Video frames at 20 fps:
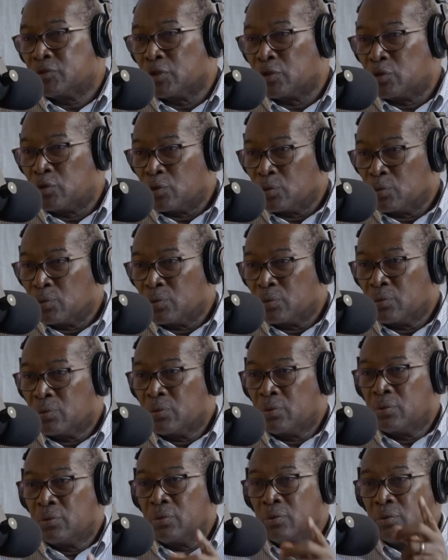to do.
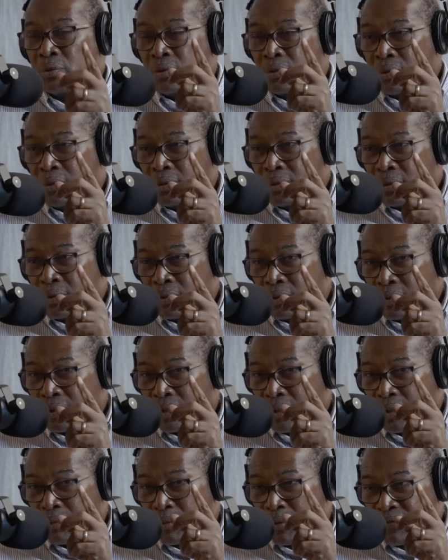
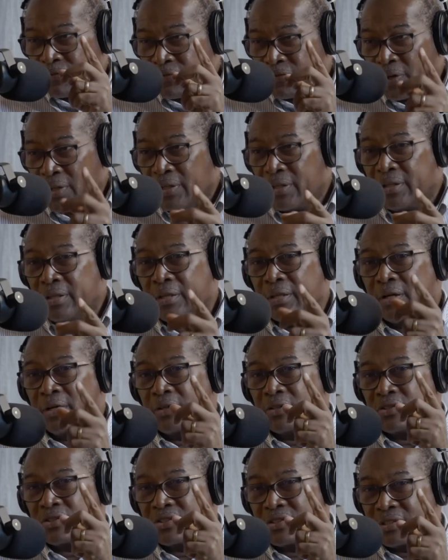We fund
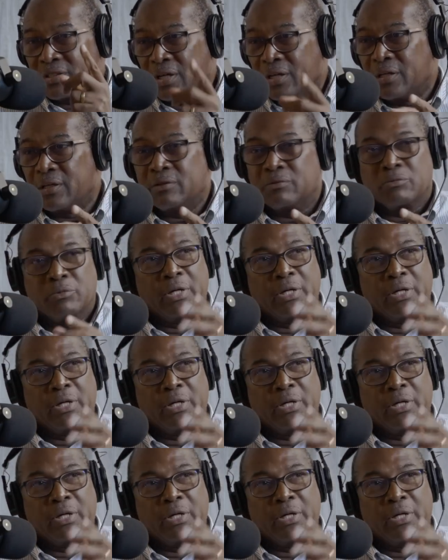their study,